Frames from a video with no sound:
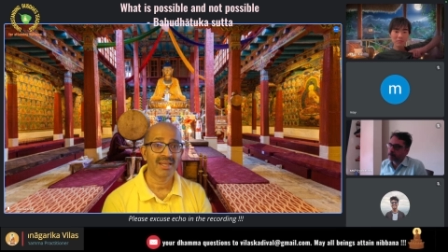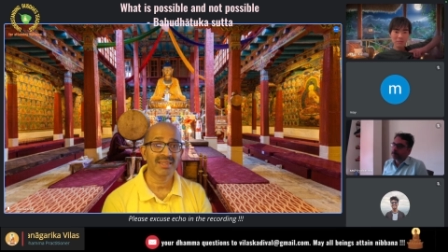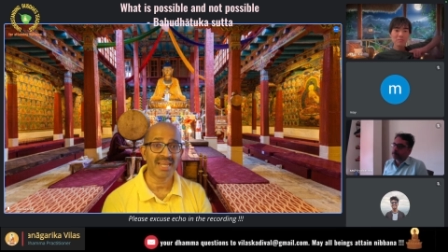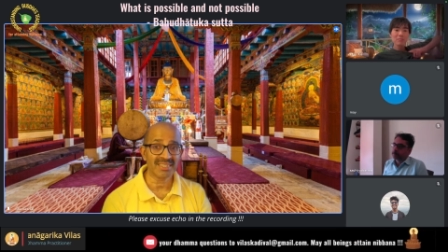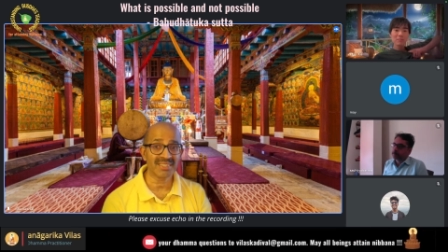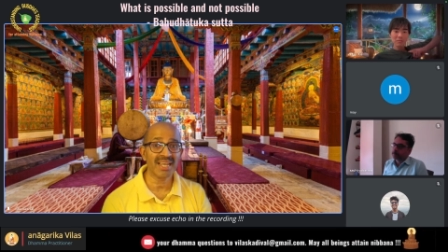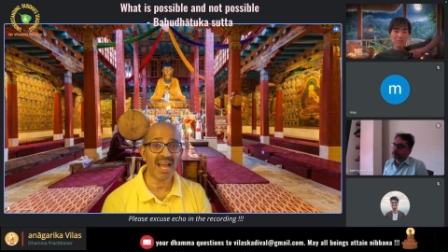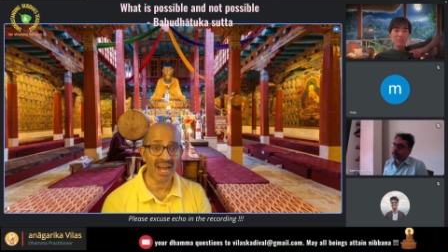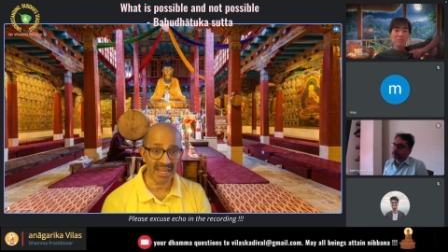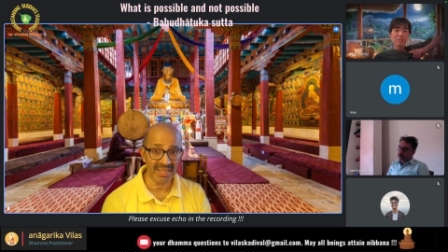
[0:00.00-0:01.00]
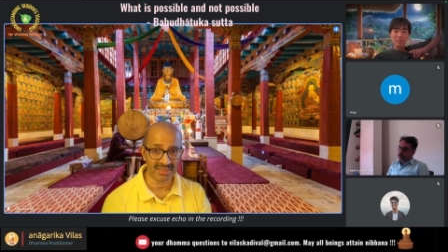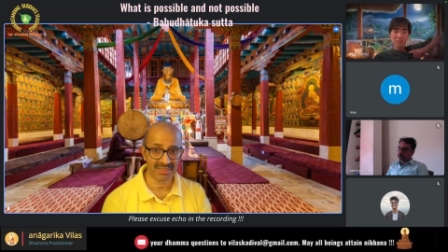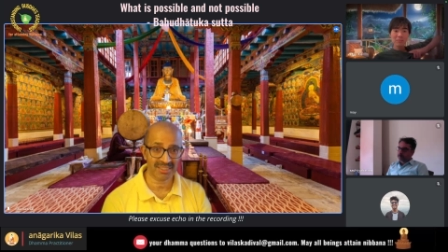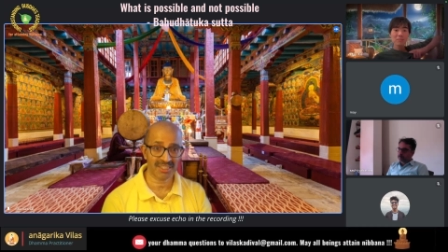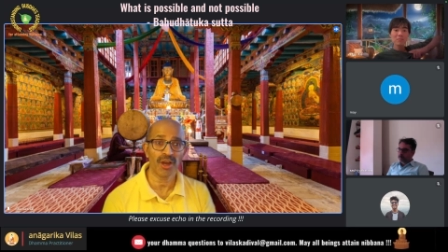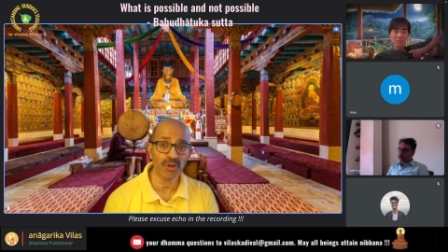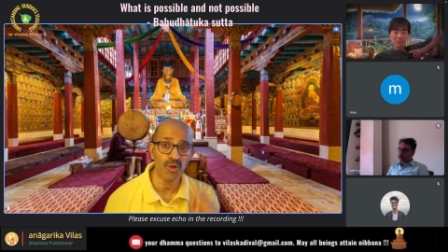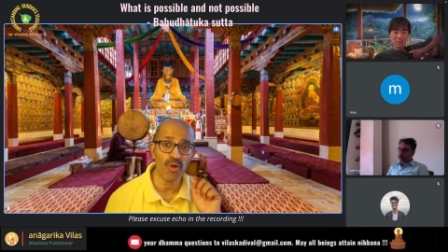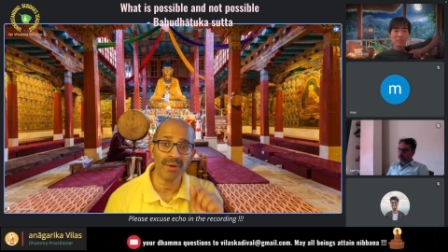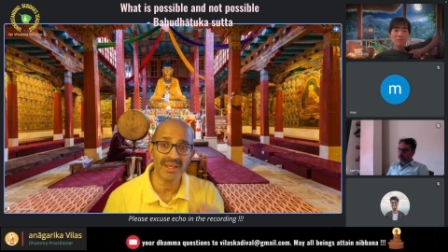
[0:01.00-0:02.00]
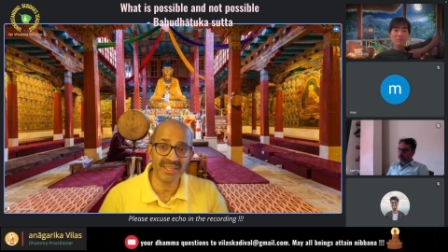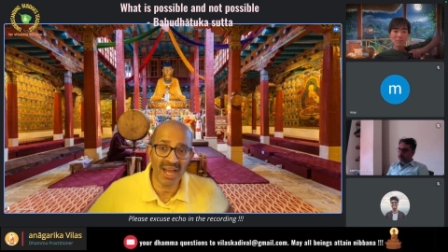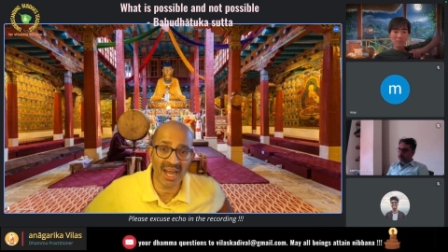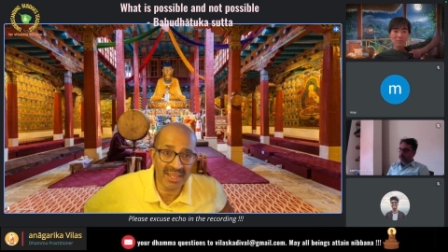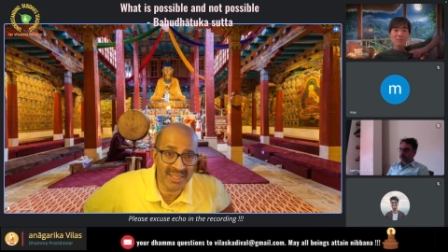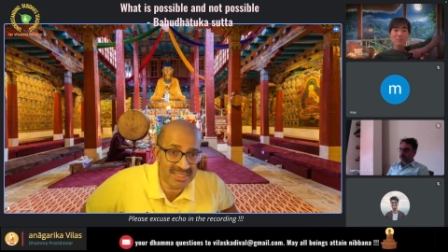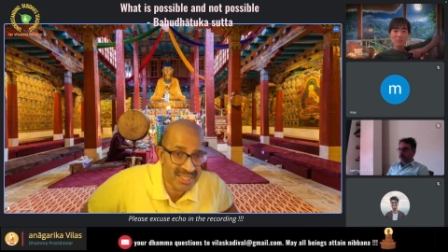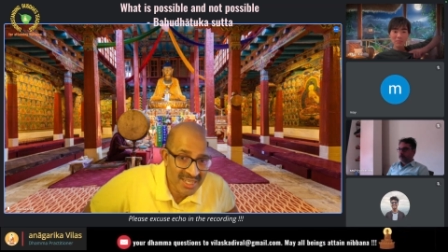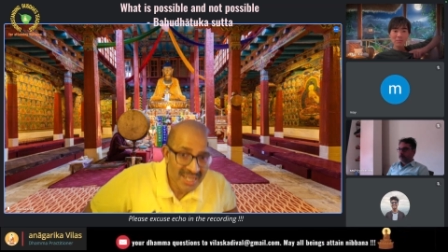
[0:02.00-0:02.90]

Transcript: That's the highest. You have to go by the highest.